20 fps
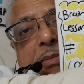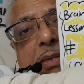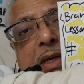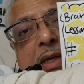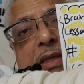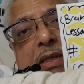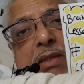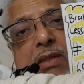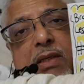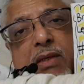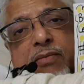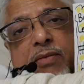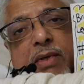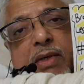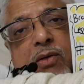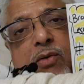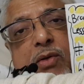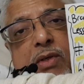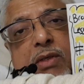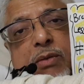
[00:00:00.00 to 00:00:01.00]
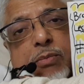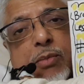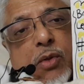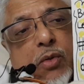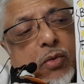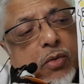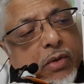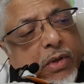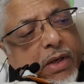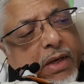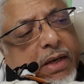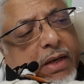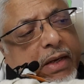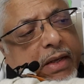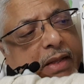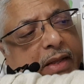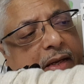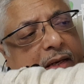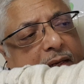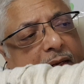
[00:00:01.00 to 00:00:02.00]
blood, is referred to as blue.
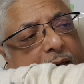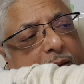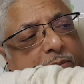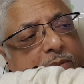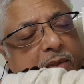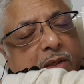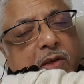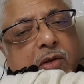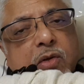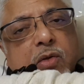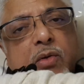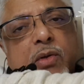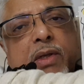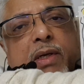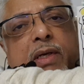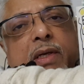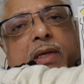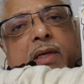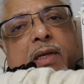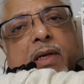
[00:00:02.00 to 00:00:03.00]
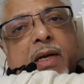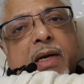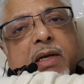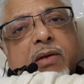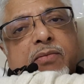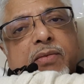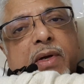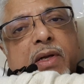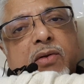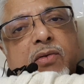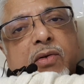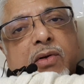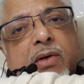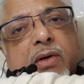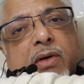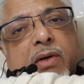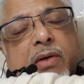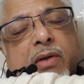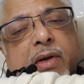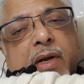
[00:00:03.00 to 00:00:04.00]
That comes into the right
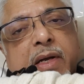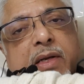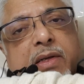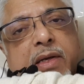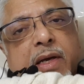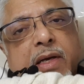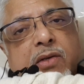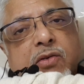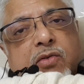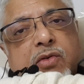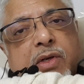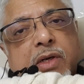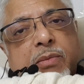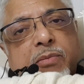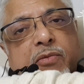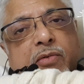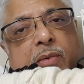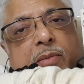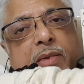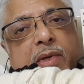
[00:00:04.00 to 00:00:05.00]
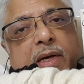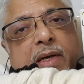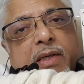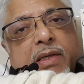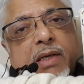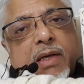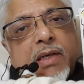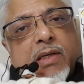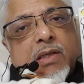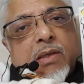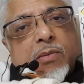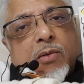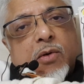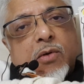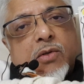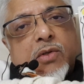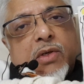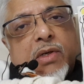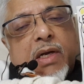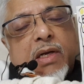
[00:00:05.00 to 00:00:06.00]
ventricle, right atrium. From the right atrium
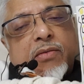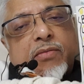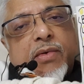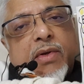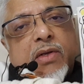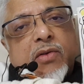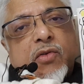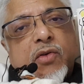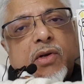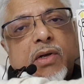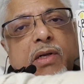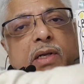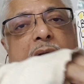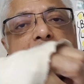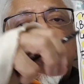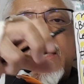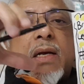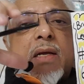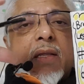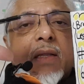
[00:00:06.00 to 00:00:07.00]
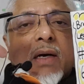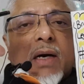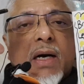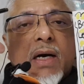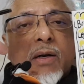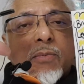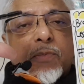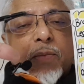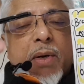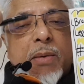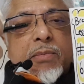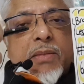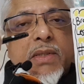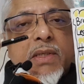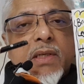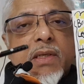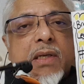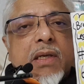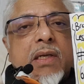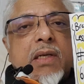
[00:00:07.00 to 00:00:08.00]
goes to the right ventricle. The heart pumps
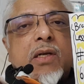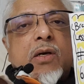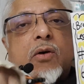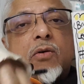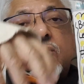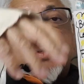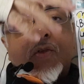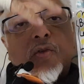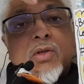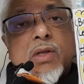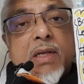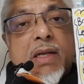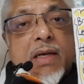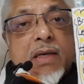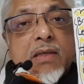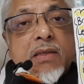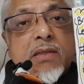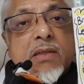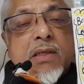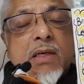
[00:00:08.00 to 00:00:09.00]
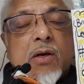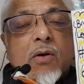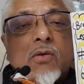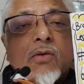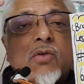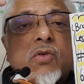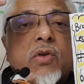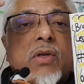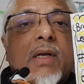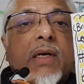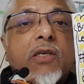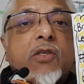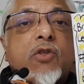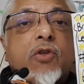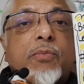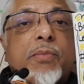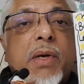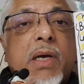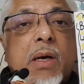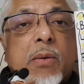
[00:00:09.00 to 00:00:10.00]
it. It goes to the lungs. It goes to the lungs
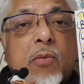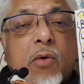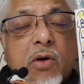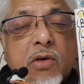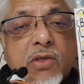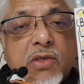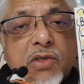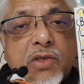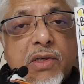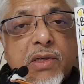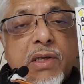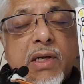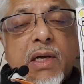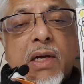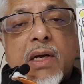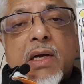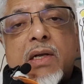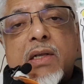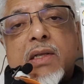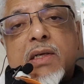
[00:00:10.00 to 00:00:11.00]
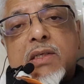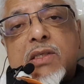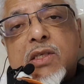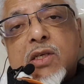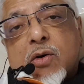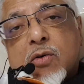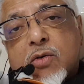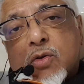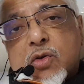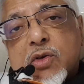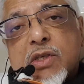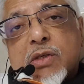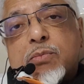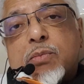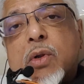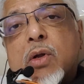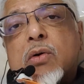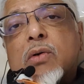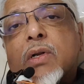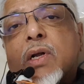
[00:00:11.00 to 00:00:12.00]
to pick up oxygen. The CO2 is
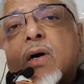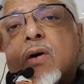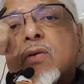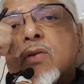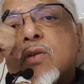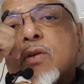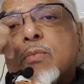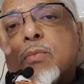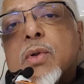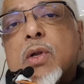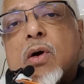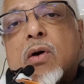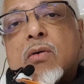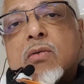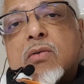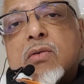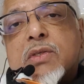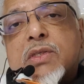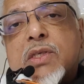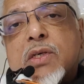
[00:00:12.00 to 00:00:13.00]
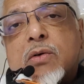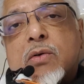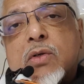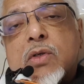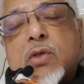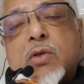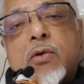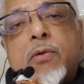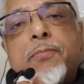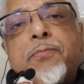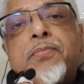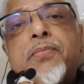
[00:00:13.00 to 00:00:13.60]
blown out. You blow out the CO2.